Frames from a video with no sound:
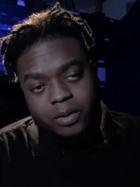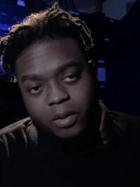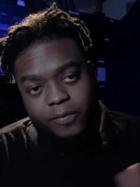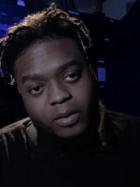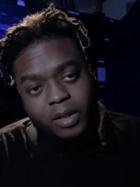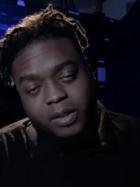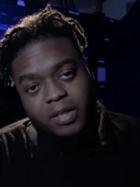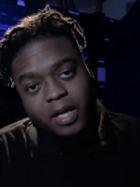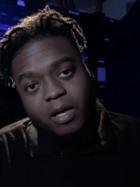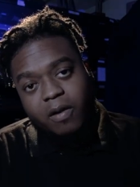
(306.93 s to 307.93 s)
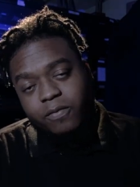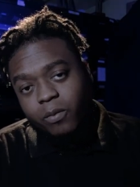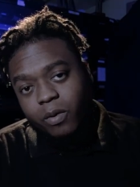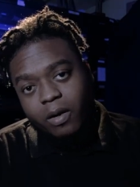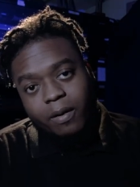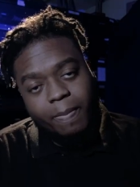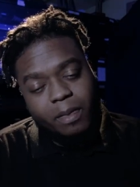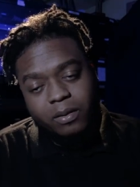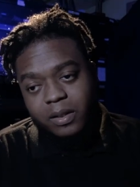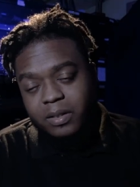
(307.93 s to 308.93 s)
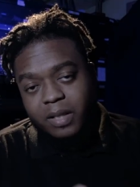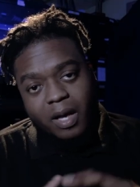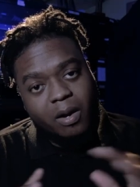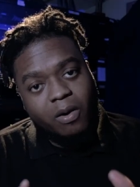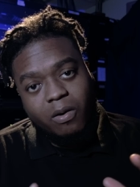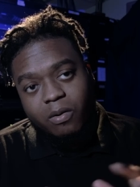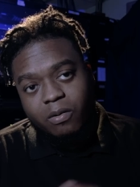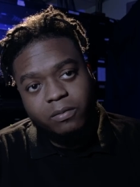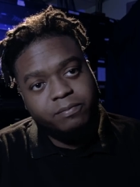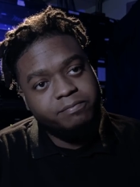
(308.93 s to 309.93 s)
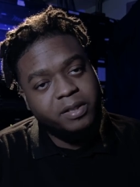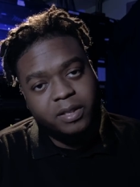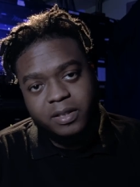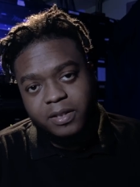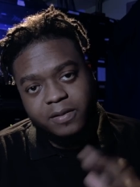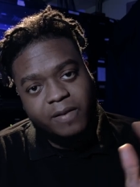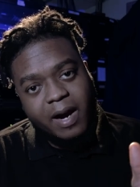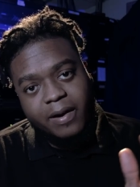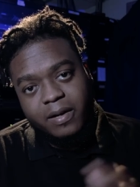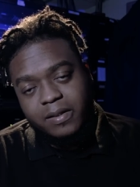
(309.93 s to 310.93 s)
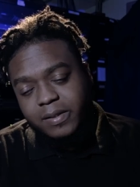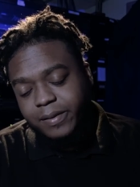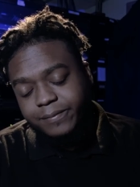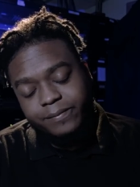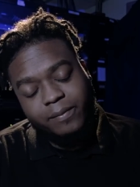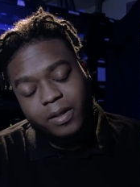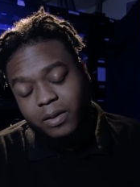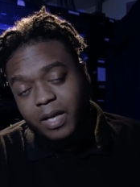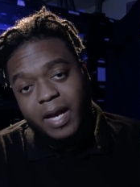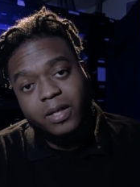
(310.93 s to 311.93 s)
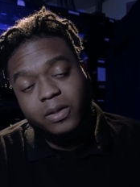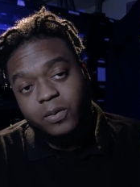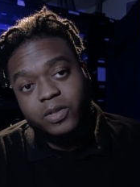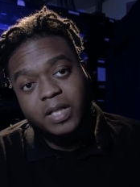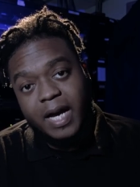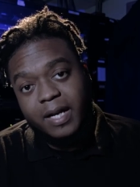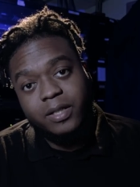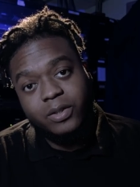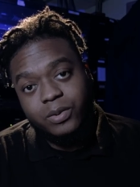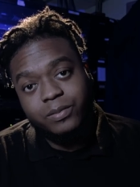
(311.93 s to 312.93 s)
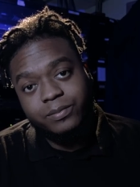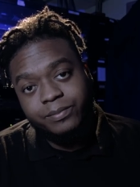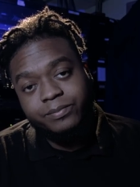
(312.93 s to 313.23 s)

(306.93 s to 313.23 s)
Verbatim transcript: So if you need to take off for work, you need to stay home because of this virus, you got to do what you got to do.